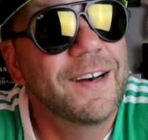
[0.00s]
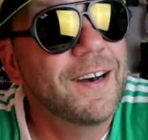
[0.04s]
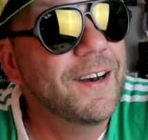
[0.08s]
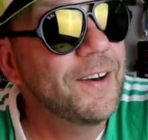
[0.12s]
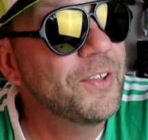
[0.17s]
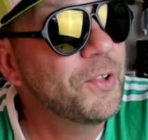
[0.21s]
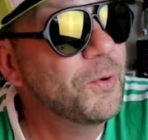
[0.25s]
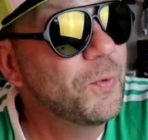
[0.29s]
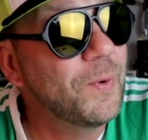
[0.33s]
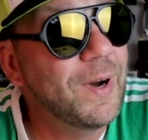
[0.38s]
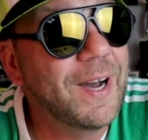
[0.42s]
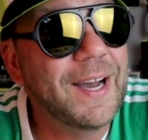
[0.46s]

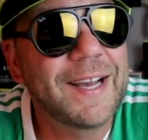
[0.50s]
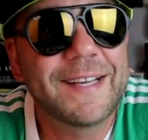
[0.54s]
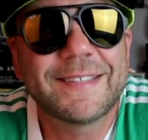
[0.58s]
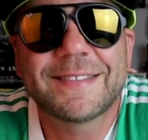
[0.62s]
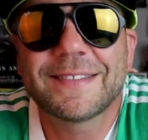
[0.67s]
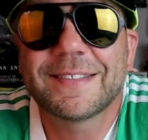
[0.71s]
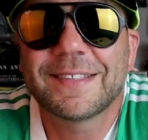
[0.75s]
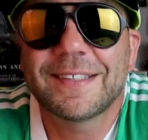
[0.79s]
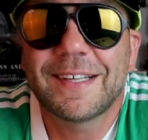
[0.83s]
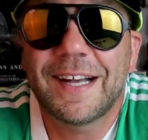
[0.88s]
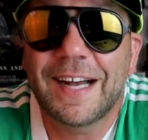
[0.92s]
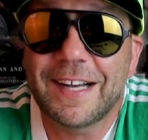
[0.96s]

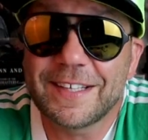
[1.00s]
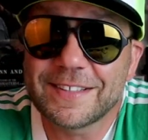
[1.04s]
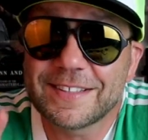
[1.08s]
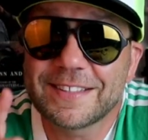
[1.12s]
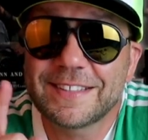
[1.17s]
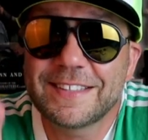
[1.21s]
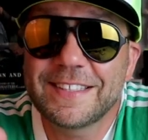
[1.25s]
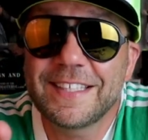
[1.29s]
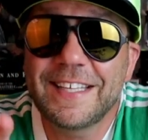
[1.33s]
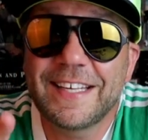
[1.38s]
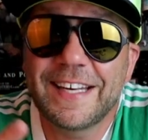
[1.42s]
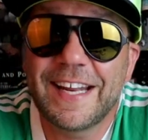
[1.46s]
Otherwise, I'll
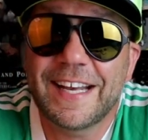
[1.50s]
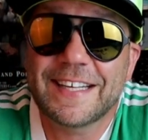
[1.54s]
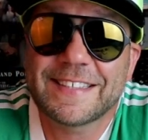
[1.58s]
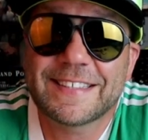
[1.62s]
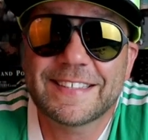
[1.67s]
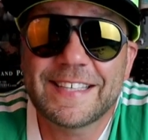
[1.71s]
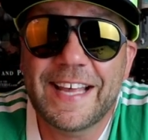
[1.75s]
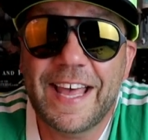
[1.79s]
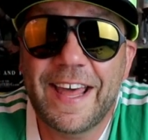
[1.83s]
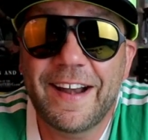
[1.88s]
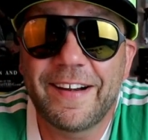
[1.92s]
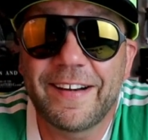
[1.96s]
see you next
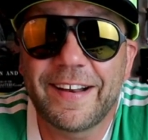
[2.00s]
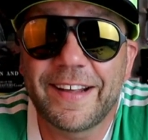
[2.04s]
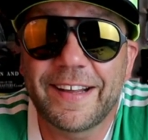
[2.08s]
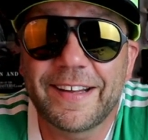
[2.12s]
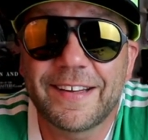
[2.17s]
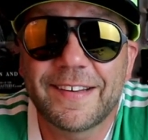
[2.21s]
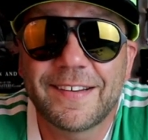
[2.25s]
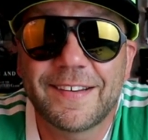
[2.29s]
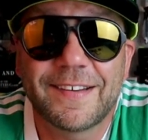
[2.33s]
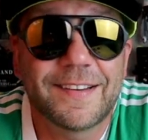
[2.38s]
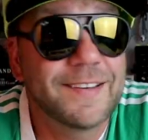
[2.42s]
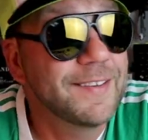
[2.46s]
Saturday.
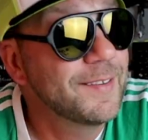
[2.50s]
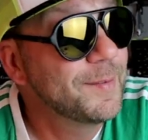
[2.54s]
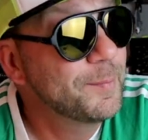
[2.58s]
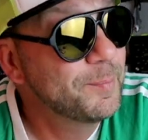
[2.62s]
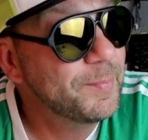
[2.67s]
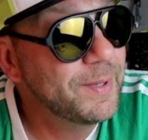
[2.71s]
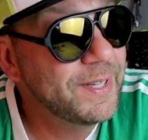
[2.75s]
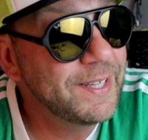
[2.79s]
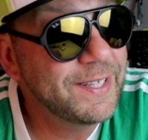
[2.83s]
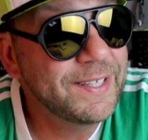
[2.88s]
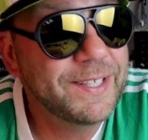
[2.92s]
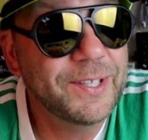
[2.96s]

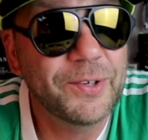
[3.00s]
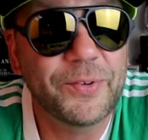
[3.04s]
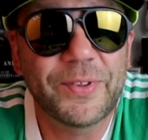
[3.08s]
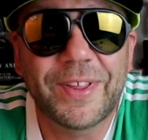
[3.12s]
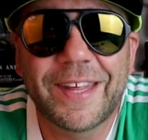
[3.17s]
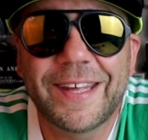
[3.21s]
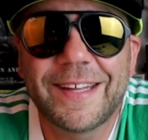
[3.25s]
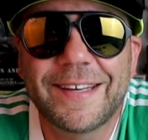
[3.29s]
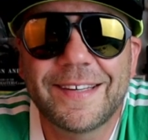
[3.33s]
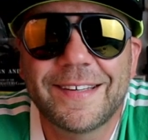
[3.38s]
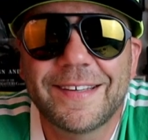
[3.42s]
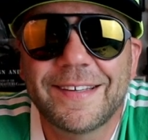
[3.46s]
But until
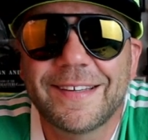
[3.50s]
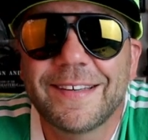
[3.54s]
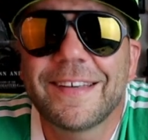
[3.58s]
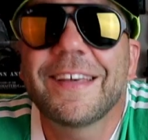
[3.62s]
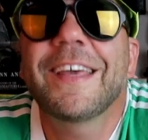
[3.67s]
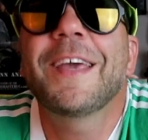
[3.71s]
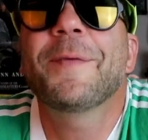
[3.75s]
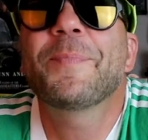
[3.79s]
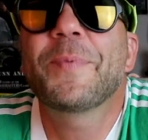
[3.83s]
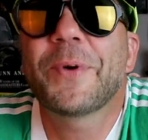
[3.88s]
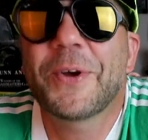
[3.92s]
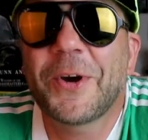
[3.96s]
then,
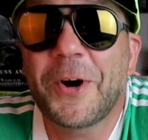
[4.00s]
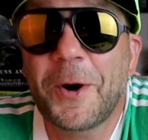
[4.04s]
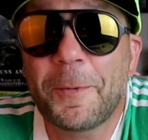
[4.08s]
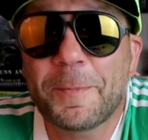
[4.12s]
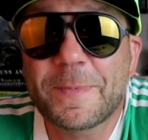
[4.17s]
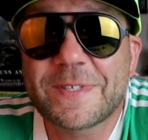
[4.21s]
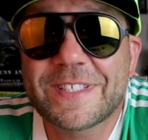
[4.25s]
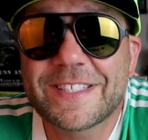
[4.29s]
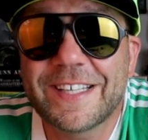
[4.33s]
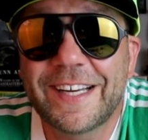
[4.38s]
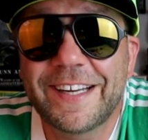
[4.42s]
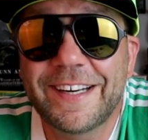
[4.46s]
keep the
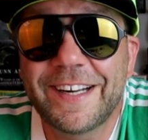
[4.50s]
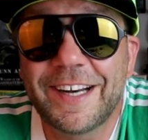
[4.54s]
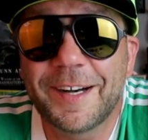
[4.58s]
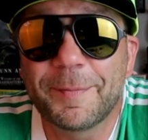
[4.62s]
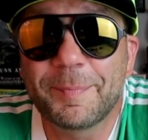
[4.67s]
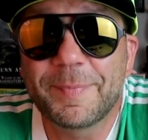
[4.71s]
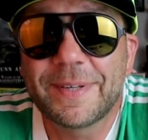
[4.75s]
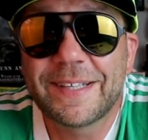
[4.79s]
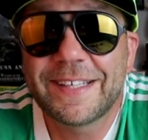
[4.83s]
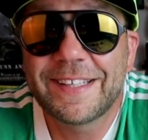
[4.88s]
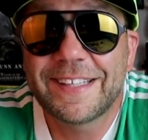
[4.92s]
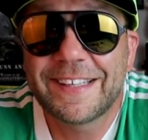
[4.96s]
carpet side
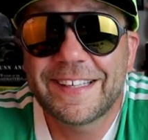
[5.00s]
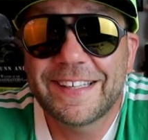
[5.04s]
up.